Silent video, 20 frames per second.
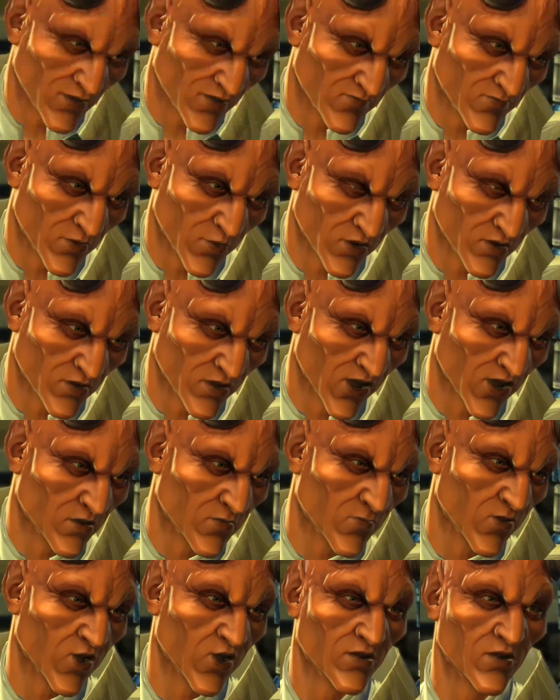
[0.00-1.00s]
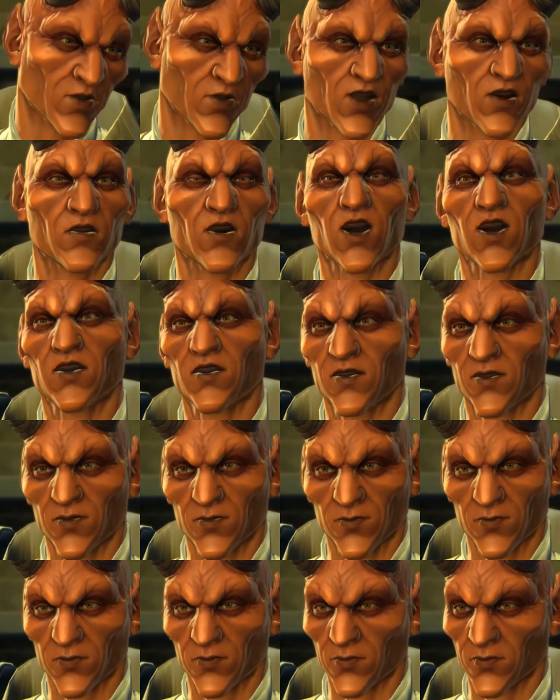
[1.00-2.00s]
I'd see if it would stand up to a trained
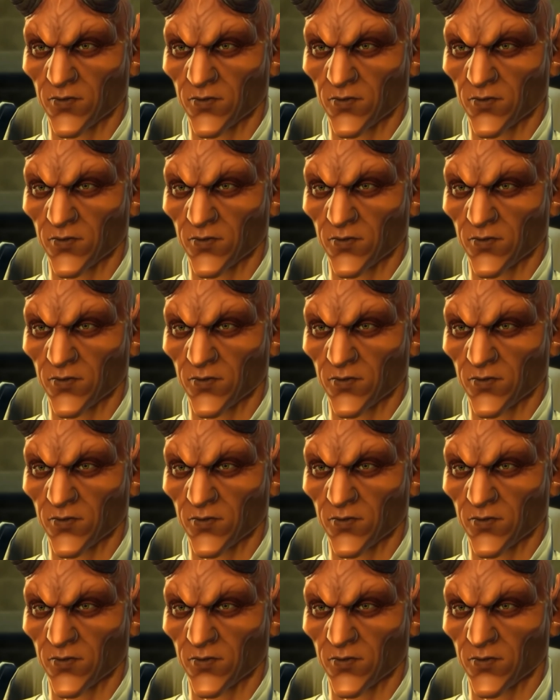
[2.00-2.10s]
eye.